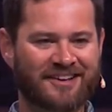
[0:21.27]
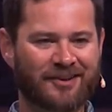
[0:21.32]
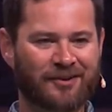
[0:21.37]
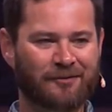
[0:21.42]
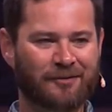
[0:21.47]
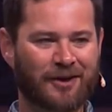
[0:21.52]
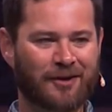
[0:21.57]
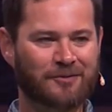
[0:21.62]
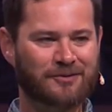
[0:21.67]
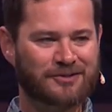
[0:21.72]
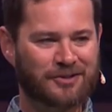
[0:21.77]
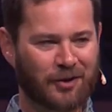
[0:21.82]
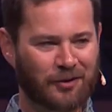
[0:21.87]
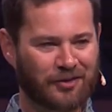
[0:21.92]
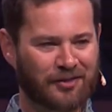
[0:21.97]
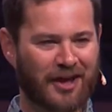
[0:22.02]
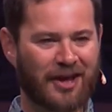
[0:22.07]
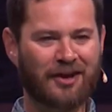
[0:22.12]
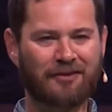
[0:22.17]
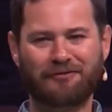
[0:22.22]
Man, I'm so
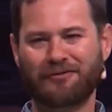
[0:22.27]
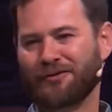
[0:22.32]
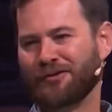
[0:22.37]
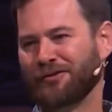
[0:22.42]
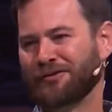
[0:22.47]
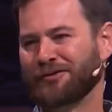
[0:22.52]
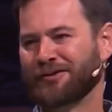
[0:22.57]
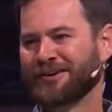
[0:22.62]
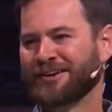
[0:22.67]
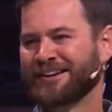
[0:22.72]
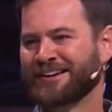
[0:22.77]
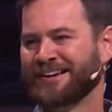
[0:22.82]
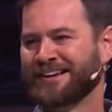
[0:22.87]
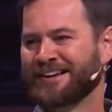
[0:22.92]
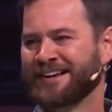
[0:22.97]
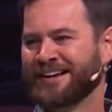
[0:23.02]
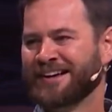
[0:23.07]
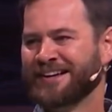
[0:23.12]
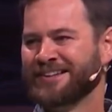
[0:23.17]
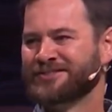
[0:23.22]
thankful.
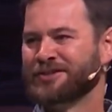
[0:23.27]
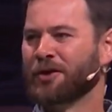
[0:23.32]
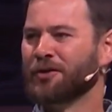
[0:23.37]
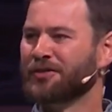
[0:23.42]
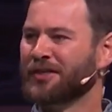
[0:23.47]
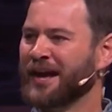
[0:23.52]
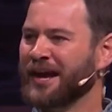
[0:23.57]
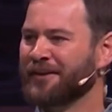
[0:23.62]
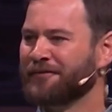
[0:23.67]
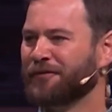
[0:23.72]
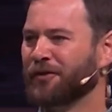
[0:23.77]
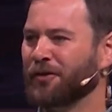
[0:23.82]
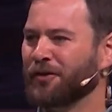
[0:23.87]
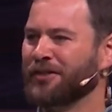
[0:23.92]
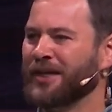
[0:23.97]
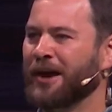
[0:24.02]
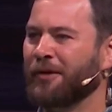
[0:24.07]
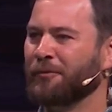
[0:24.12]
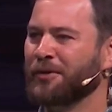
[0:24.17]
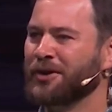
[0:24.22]
So thankful
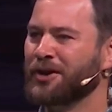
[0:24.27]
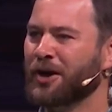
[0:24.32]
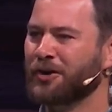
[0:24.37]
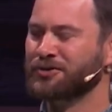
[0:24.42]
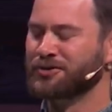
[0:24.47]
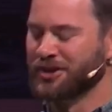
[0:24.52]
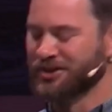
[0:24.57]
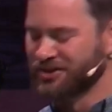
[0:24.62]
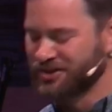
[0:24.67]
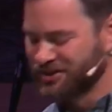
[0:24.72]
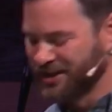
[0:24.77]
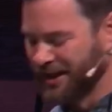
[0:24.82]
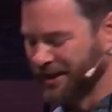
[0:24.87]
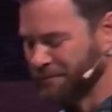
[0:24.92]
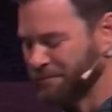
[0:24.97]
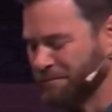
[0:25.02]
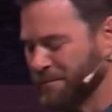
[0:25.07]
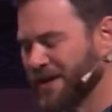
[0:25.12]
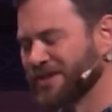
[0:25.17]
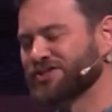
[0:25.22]
that we don't just
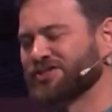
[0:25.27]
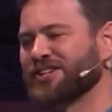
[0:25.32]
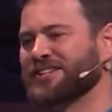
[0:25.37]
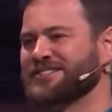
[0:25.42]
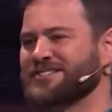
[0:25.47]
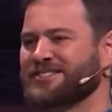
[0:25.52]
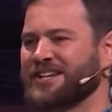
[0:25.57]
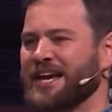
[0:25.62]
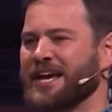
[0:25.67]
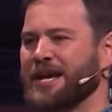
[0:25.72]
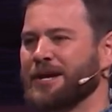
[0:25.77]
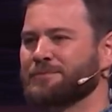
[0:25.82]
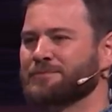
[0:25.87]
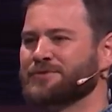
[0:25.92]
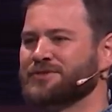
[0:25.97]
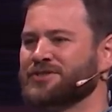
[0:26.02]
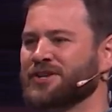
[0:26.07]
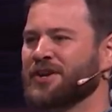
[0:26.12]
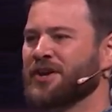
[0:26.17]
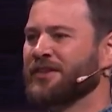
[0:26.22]
send mission
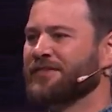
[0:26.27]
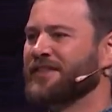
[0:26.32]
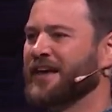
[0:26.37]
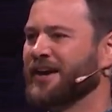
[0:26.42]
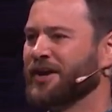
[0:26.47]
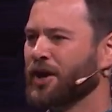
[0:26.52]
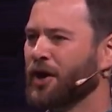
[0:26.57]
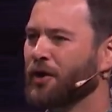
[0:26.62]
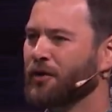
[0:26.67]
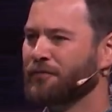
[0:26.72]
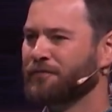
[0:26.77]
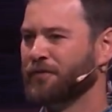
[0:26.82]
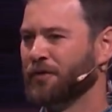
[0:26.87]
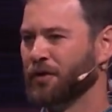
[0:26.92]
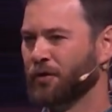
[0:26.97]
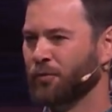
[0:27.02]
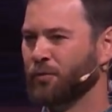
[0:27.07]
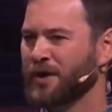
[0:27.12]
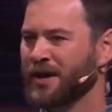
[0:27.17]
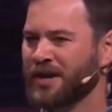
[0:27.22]
teams that go for
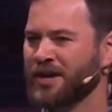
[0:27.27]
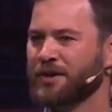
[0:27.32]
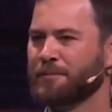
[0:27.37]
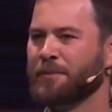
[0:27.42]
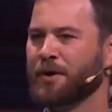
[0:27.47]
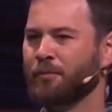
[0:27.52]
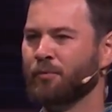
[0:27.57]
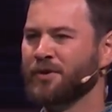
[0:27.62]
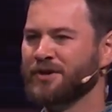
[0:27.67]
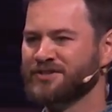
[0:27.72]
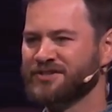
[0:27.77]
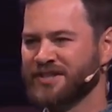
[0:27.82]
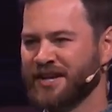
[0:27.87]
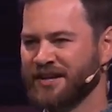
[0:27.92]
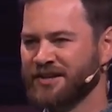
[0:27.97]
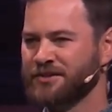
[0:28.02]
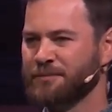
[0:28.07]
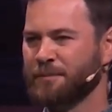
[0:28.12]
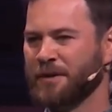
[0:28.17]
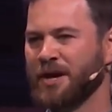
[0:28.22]
a week, but we
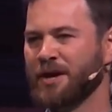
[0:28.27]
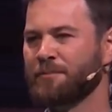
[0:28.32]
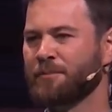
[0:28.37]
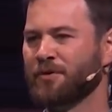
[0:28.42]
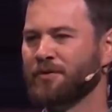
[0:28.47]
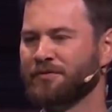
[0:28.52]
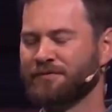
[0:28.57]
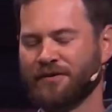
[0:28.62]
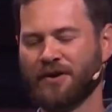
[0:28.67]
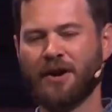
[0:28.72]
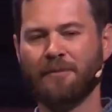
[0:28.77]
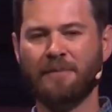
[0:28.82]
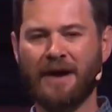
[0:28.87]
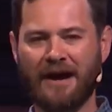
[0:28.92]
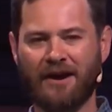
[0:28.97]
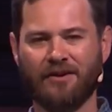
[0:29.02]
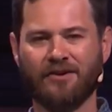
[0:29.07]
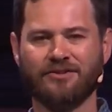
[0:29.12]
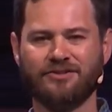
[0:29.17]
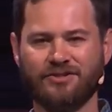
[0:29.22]
send people from
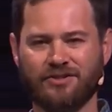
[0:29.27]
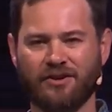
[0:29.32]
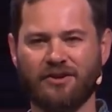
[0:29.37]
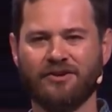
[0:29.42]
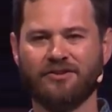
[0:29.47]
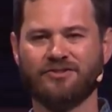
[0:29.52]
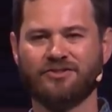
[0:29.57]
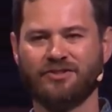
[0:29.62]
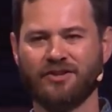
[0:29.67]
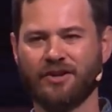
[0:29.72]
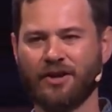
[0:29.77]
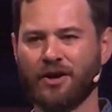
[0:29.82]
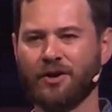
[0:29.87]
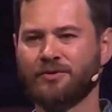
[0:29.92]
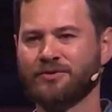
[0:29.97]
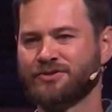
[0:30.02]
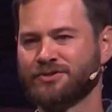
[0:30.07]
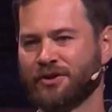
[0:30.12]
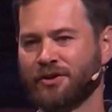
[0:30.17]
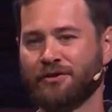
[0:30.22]
our church to go
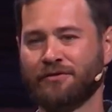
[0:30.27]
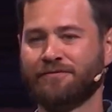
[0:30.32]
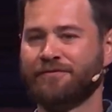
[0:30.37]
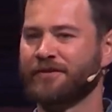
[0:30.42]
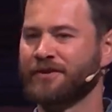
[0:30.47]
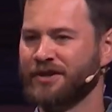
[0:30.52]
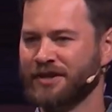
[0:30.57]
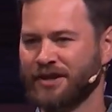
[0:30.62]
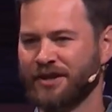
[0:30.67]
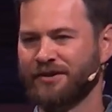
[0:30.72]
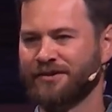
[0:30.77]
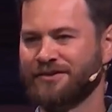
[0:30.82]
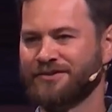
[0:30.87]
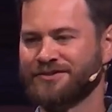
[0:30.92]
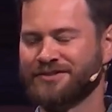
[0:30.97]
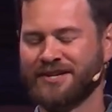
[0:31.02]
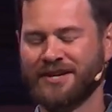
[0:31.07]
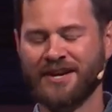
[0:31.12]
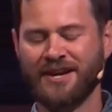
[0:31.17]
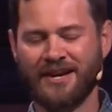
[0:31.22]
serve for
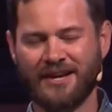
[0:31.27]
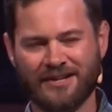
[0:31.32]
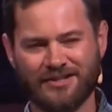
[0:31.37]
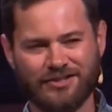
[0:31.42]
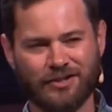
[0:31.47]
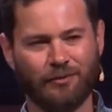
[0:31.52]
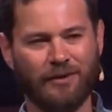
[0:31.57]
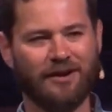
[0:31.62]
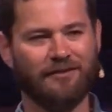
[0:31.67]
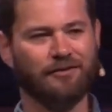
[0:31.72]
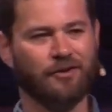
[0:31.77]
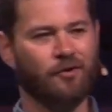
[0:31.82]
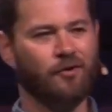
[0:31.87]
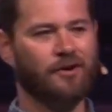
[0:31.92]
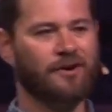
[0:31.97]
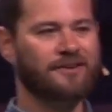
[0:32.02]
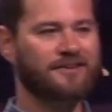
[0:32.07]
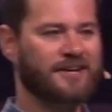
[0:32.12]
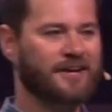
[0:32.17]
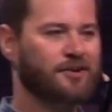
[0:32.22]
years. And so we have
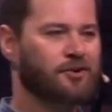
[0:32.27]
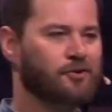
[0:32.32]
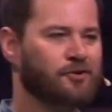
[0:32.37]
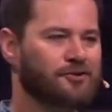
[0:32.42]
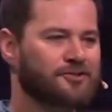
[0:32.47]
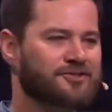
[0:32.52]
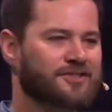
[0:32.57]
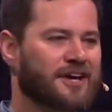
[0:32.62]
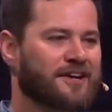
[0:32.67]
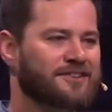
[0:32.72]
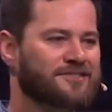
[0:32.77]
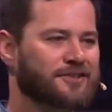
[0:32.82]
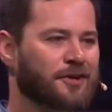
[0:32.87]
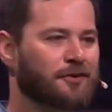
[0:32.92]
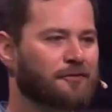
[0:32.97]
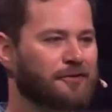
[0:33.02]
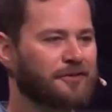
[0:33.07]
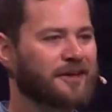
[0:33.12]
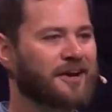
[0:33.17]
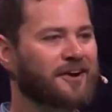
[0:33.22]
Lauren Nichols that is
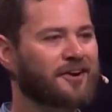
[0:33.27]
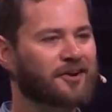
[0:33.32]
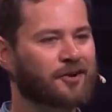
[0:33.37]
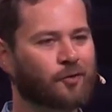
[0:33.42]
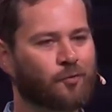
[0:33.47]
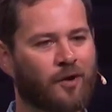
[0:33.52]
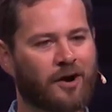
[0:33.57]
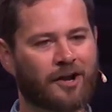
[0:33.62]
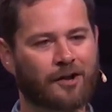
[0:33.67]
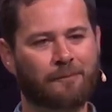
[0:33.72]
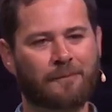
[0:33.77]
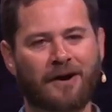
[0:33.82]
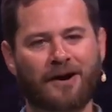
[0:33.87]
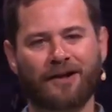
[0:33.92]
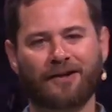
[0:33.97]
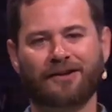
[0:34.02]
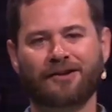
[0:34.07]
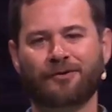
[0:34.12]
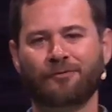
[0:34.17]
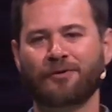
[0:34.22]
over there in
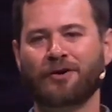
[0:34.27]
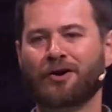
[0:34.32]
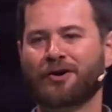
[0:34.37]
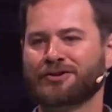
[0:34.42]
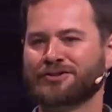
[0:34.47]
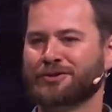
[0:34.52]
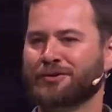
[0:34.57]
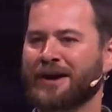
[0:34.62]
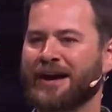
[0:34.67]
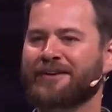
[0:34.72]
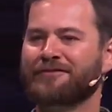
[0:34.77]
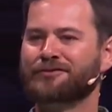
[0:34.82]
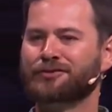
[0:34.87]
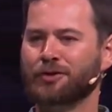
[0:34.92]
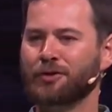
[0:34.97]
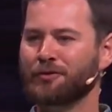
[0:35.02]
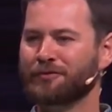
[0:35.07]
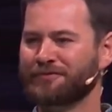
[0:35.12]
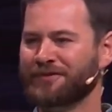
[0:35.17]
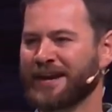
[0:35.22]
Guatemala, and we also have
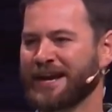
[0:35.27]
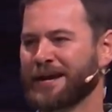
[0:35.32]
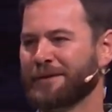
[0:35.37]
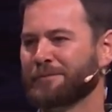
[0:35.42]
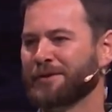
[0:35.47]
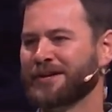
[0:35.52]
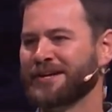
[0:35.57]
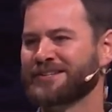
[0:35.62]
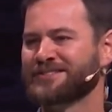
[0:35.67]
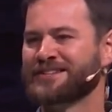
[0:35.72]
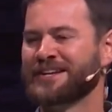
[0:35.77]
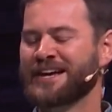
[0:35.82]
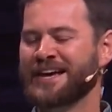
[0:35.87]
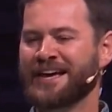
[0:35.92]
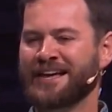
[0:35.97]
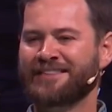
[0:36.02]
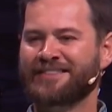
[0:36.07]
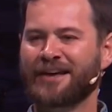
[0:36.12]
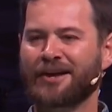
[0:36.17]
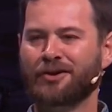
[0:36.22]
two families
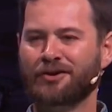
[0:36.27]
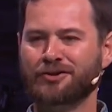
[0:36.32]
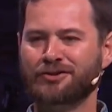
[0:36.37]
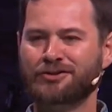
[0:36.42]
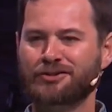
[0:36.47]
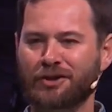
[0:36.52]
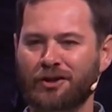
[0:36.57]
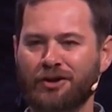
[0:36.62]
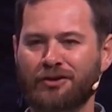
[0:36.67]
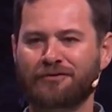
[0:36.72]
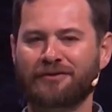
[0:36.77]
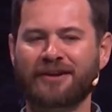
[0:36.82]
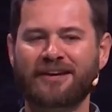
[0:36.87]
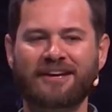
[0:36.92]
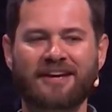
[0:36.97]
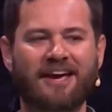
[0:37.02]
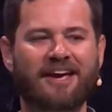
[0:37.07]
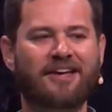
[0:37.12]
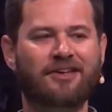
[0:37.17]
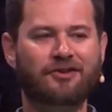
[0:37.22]
that are
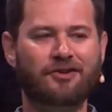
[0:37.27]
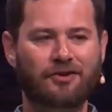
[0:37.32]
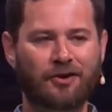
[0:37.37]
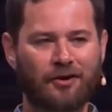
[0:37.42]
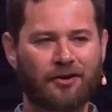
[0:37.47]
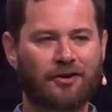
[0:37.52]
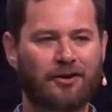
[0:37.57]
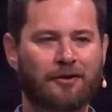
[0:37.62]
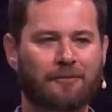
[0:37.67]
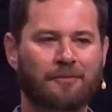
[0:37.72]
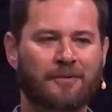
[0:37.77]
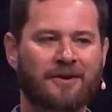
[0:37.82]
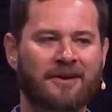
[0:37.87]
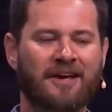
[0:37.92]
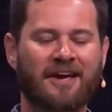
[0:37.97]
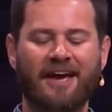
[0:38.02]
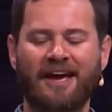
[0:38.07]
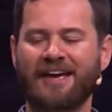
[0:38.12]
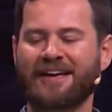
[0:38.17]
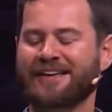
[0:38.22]
serving in Europe.
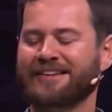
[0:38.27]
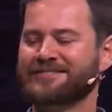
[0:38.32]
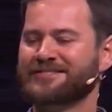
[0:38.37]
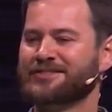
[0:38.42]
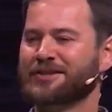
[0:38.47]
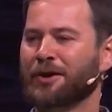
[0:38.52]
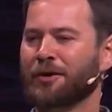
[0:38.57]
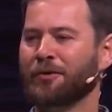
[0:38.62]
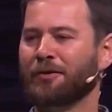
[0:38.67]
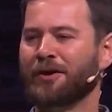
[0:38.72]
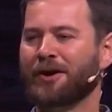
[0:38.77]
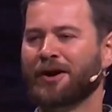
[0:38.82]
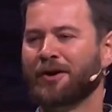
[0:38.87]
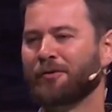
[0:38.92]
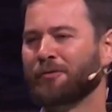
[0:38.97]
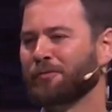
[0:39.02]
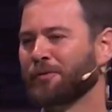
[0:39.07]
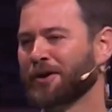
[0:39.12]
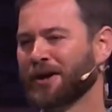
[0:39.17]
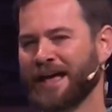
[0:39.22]
And so
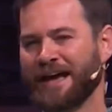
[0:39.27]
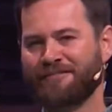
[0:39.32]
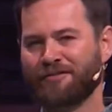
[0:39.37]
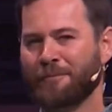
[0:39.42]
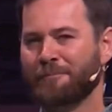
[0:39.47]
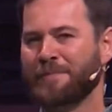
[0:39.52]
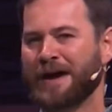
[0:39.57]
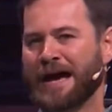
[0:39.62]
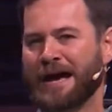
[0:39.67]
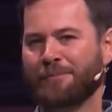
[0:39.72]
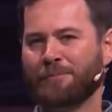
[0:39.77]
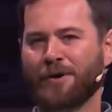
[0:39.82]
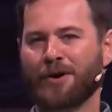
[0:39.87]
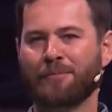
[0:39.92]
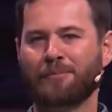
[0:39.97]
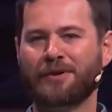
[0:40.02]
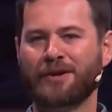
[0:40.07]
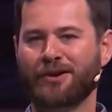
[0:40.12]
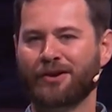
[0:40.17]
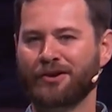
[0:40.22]
we're going to have a map
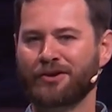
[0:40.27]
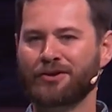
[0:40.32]
up here.